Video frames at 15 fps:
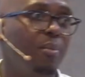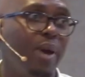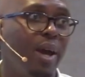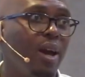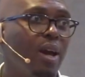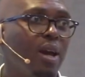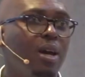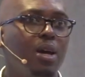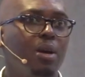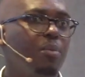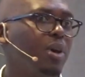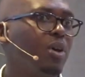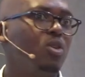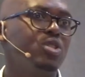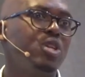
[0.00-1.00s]
bank
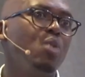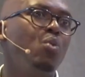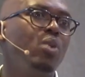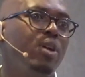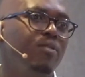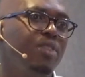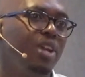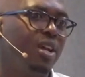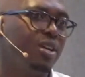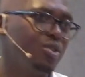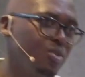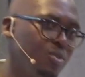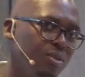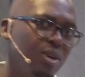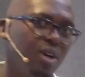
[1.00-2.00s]
because they would have needed
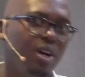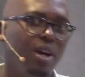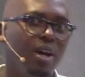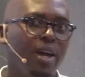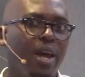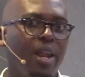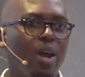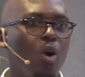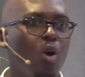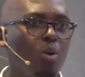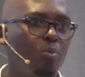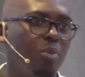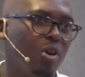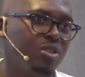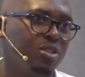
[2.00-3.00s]
to carry a whole
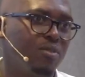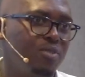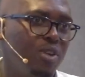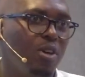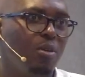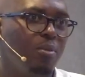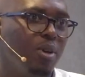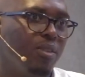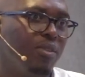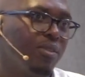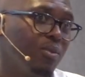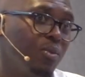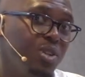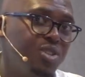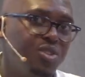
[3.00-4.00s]
box of documents,
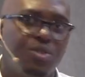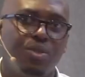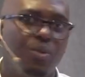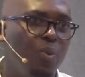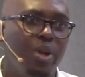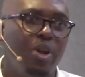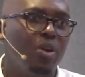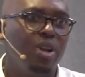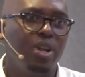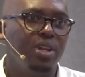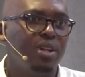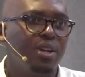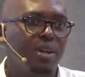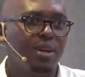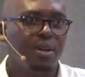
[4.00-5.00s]
which we don't need.